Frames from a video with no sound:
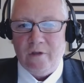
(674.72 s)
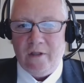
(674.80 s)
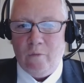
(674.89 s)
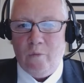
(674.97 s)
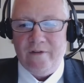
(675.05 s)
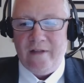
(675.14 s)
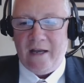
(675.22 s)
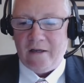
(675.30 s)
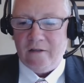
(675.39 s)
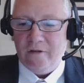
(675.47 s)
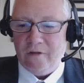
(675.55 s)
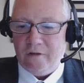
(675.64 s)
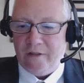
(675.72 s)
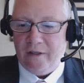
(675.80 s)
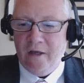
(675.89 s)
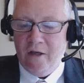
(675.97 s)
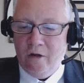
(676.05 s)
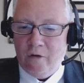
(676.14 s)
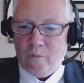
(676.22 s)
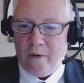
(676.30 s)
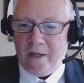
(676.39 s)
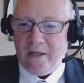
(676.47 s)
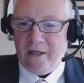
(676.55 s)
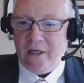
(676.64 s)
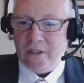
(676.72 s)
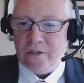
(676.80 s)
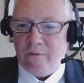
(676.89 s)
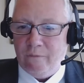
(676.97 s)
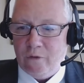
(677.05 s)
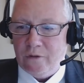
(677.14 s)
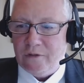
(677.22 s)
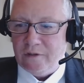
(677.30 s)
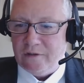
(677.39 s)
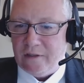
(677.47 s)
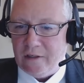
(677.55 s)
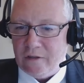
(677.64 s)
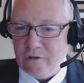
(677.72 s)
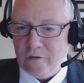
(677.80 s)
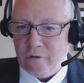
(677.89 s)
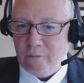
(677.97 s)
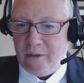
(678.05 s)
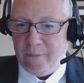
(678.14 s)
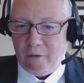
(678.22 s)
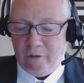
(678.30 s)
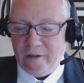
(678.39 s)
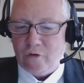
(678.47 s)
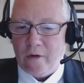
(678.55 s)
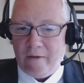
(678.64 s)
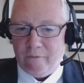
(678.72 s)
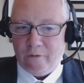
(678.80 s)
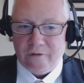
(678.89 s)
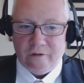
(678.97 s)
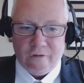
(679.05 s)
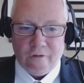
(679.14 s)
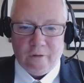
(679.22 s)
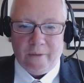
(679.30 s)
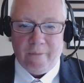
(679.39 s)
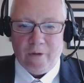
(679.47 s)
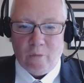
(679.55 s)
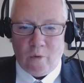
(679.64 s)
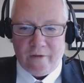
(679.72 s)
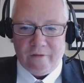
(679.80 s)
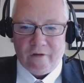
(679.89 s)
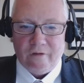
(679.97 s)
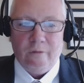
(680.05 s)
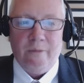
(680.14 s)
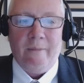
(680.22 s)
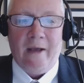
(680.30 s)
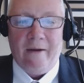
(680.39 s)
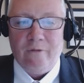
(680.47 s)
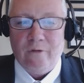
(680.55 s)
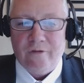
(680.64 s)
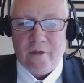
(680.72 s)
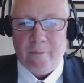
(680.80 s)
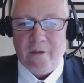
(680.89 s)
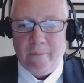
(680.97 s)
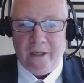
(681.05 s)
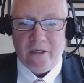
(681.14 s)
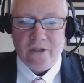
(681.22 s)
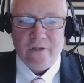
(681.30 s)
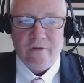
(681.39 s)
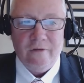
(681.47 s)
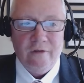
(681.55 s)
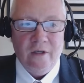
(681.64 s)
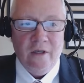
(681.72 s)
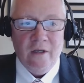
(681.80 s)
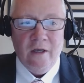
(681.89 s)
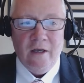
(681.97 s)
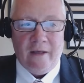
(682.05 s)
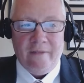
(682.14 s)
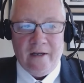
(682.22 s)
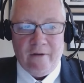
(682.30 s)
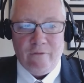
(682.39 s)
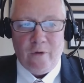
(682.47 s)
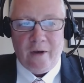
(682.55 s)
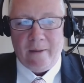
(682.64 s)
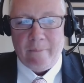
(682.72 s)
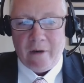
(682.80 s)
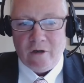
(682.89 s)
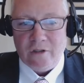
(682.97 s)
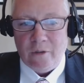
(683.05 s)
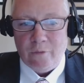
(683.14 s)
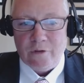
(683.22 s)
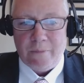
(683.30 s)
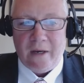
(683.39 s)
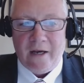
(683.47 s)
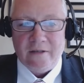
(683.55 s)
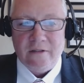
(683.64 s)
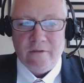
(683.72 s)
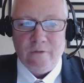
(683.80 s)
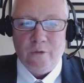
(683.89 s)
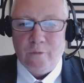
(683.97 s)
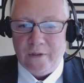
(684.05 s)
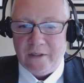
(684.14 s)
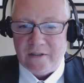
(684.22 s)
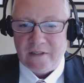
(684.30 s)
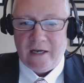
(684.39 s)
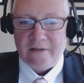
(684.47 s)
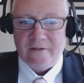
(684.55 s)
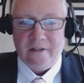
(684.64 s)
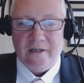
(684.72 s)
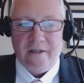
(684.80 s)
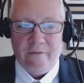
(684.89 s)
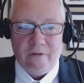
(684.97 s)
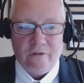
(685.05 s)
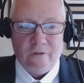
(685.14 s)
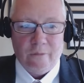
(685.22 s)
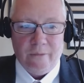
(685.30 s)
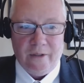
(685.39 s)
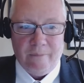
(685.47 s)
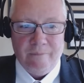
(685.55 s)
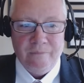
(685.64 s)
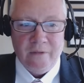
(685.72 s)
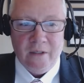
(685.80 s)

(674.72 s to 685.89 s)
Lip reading: It was not clearly radiation versus external beam or intraop versus external beam. There was external beam after some of the patients. And then if you had a margin that was positive, you would re-excise and then give external beam.